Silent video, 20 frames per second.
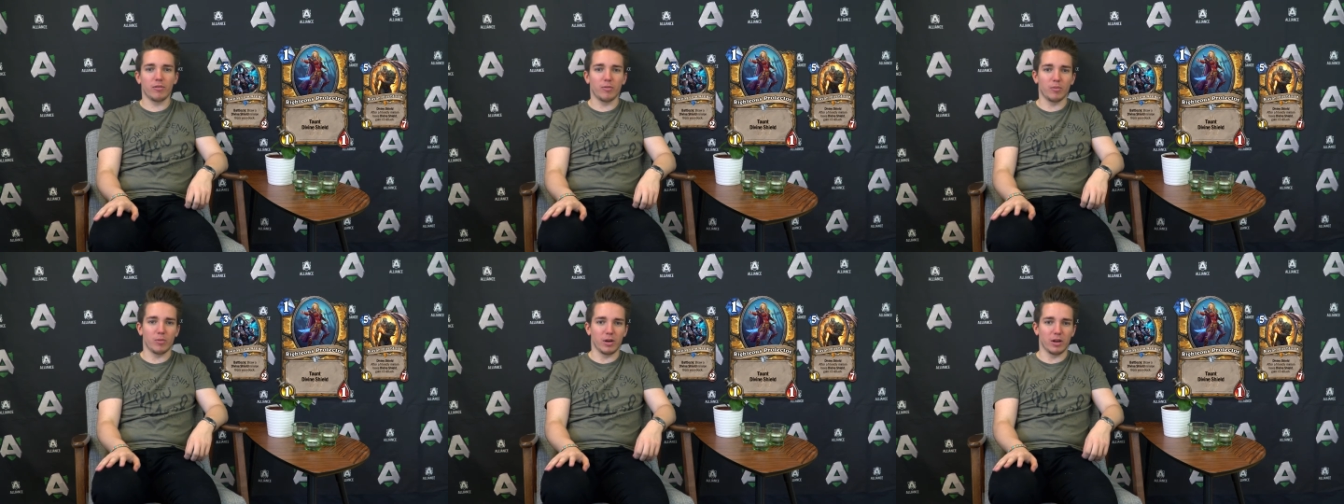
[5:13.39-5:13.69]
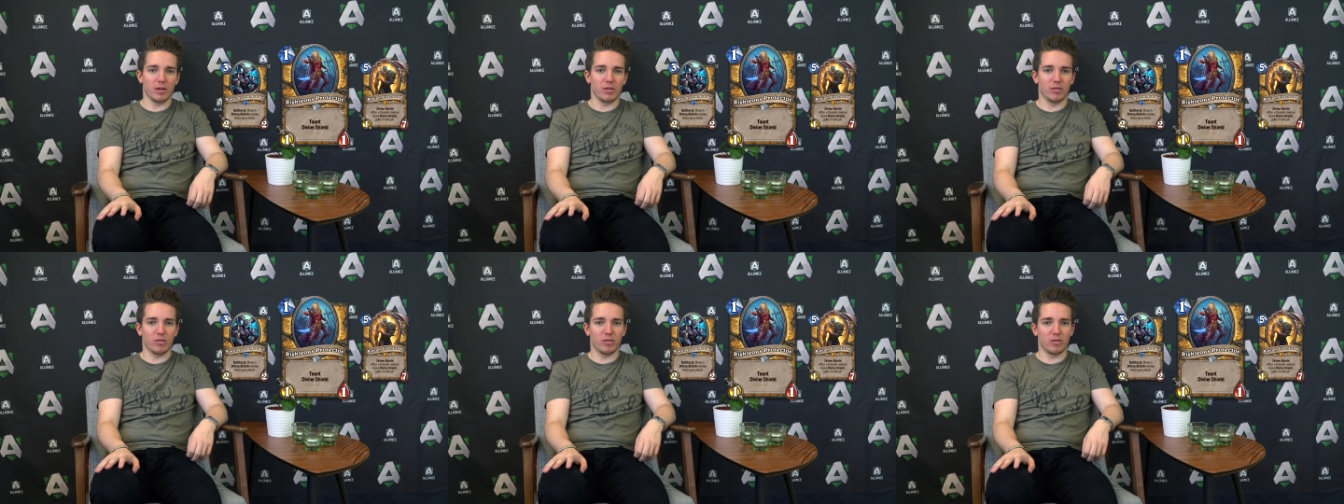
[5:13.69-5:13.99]

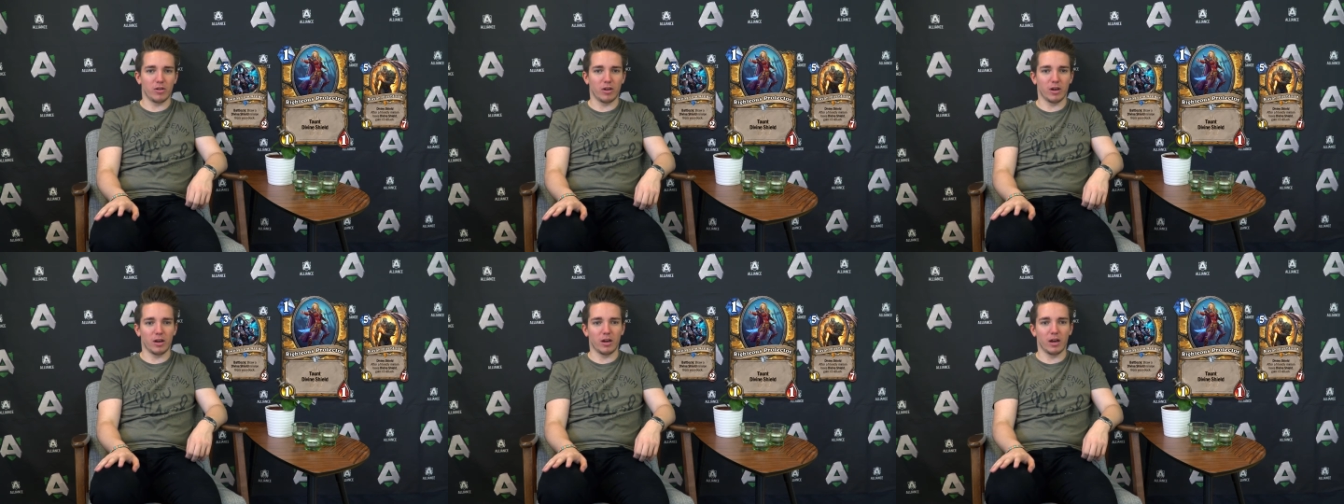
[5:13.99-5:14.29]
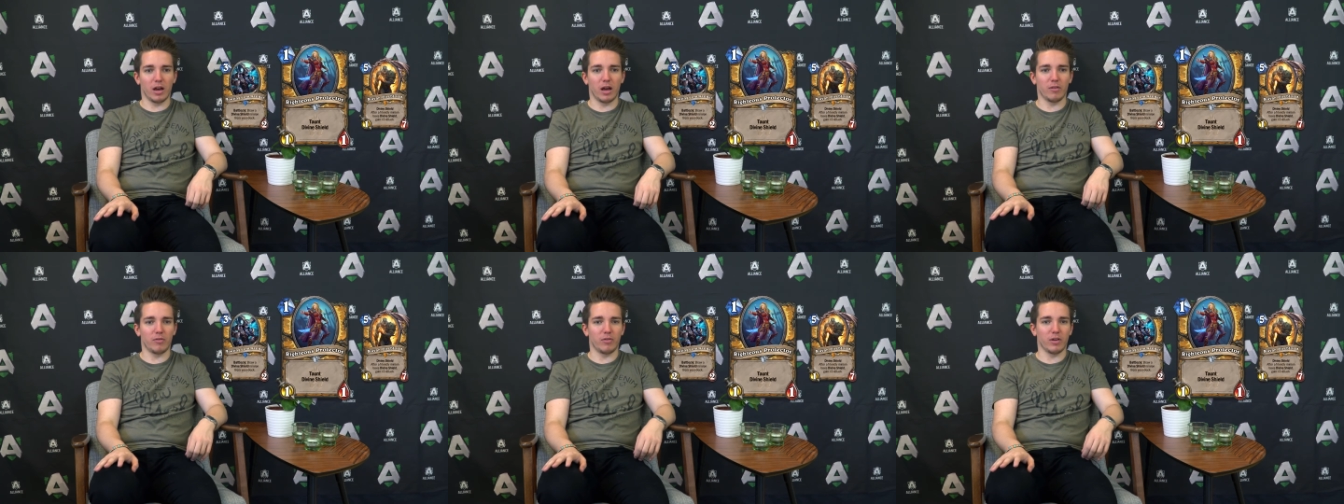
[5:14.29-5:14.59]
which uh,
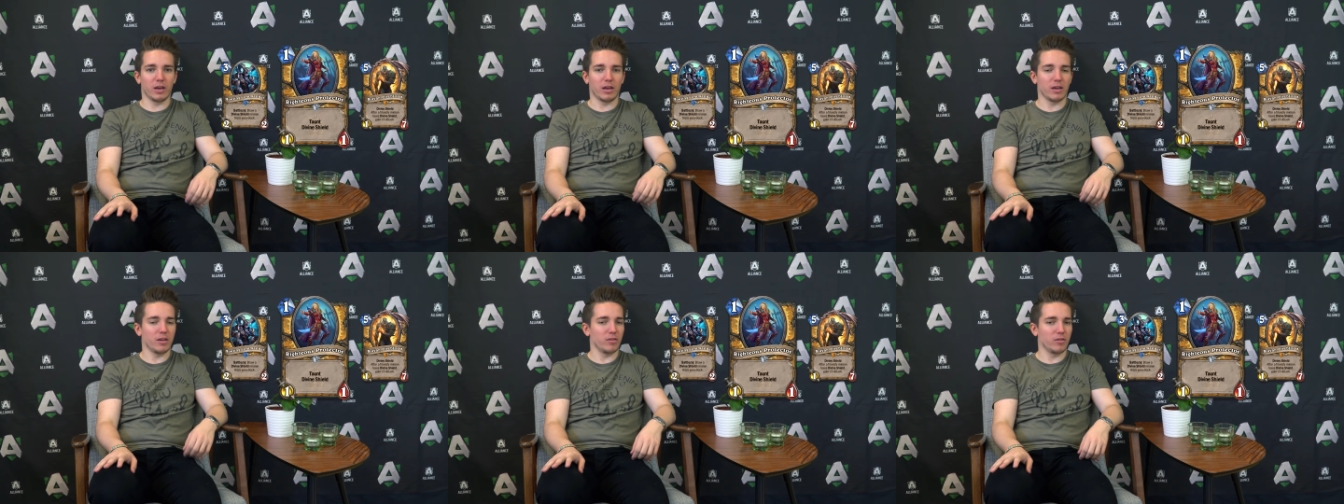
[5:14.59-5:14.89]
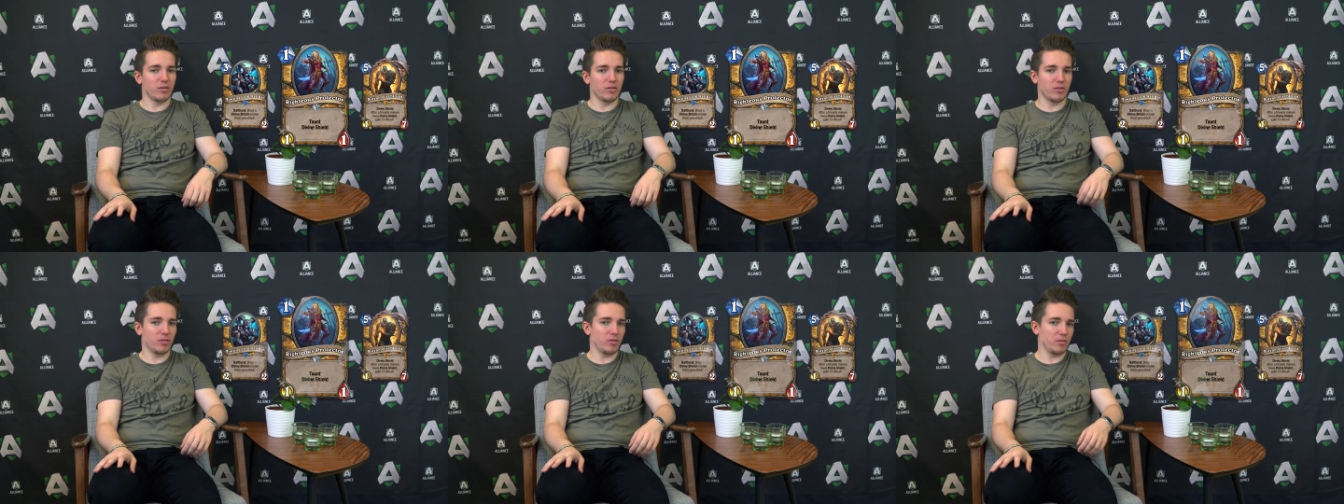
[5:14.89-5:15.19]
I think
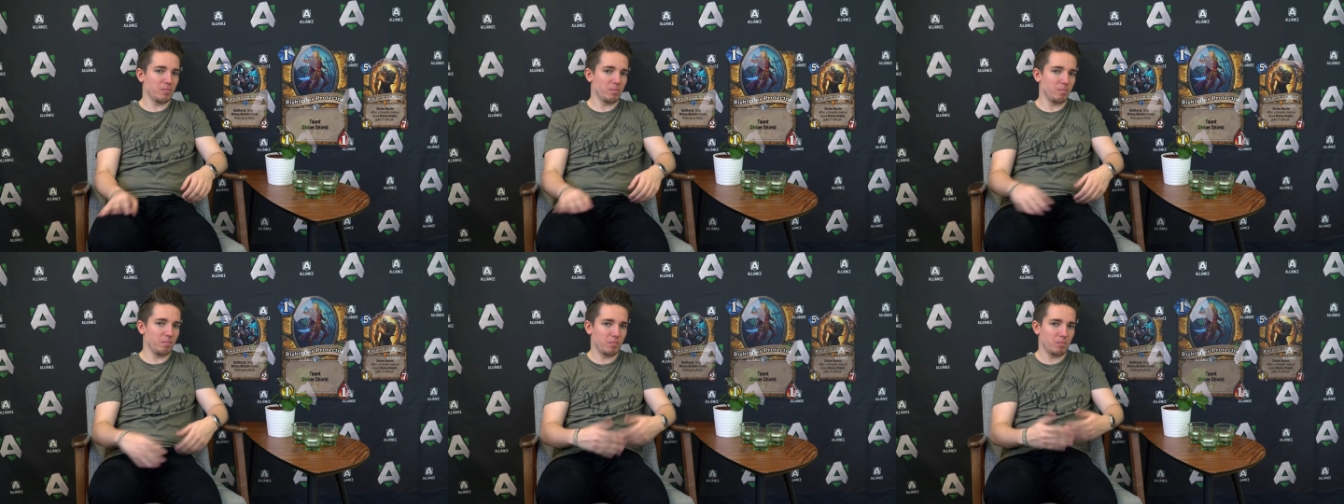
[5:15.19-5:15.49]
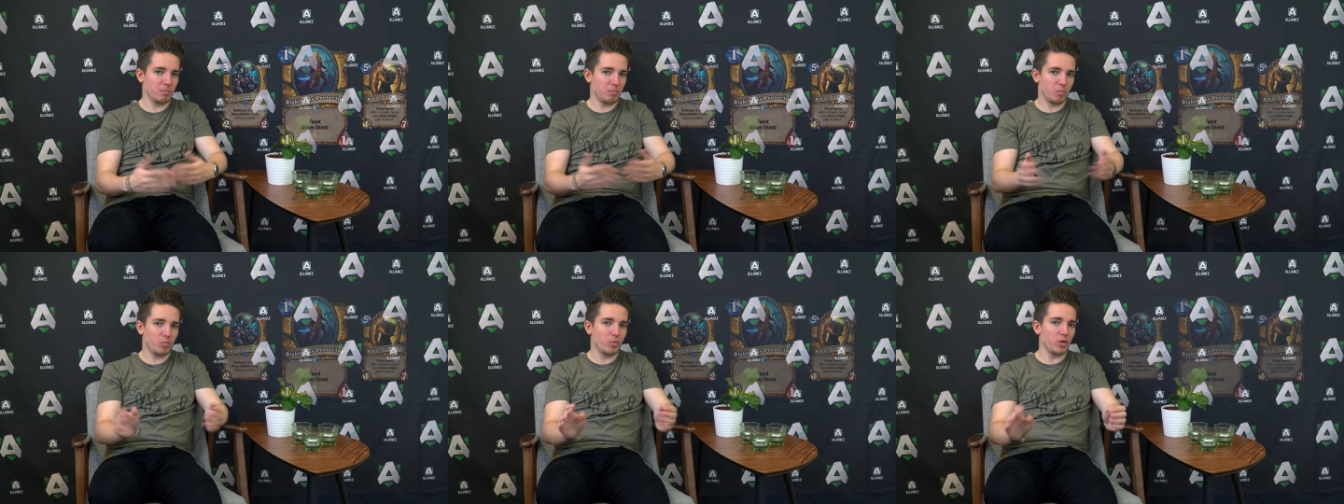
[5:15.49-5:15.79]
is
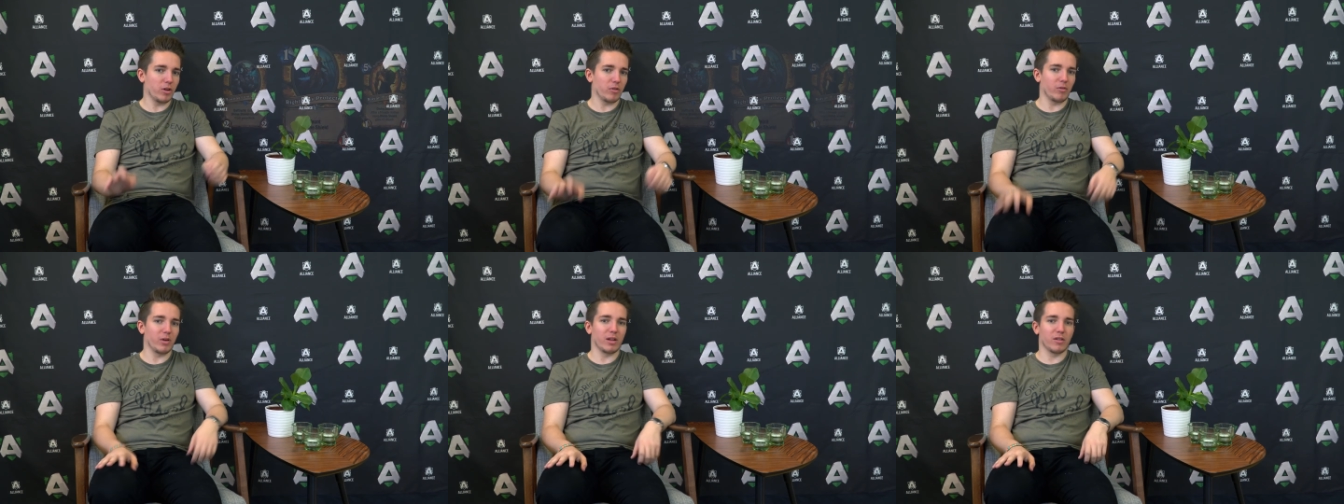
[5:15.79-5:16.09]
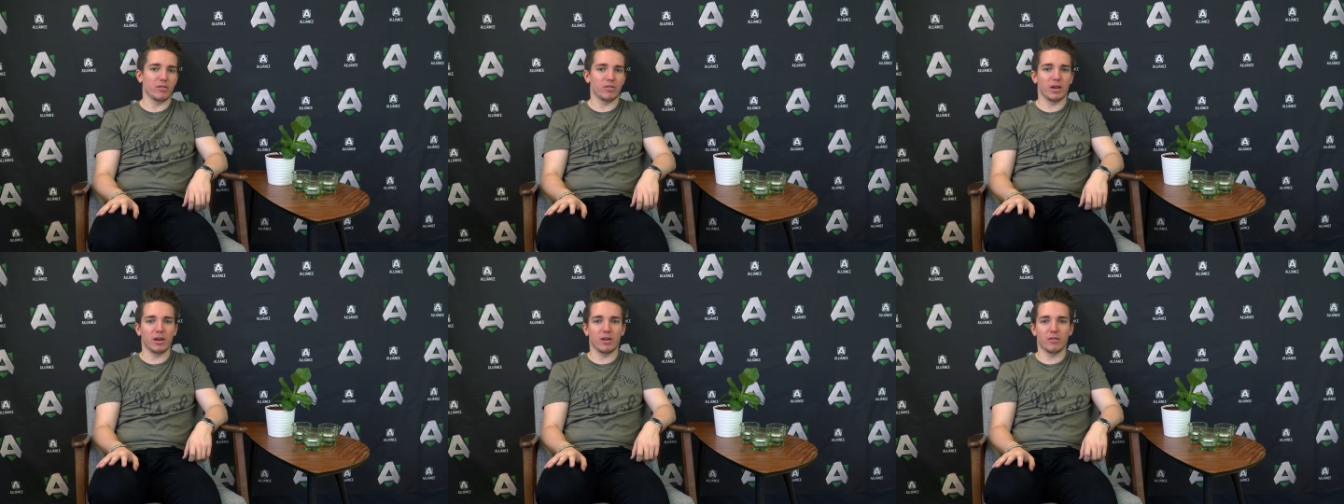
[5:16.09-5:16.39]
pretty great
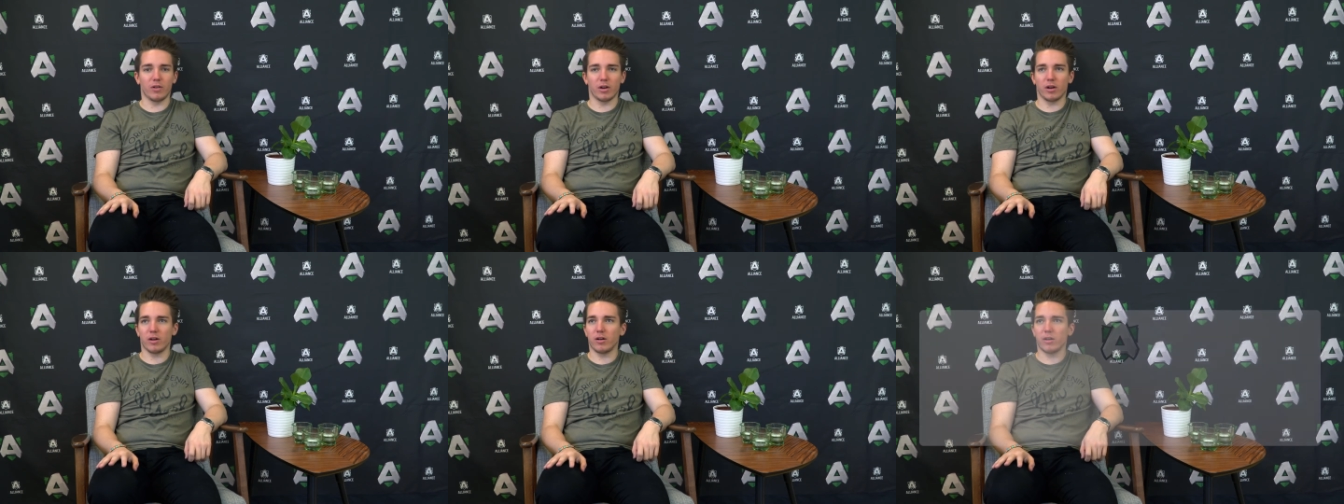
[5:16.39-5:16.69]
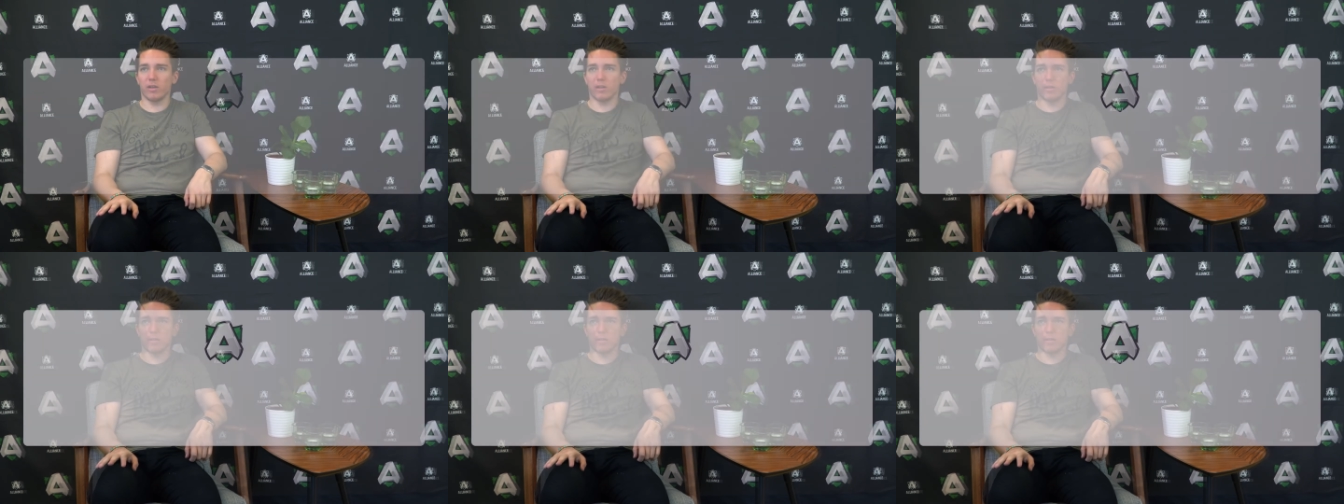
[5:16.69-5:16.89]
design of a card.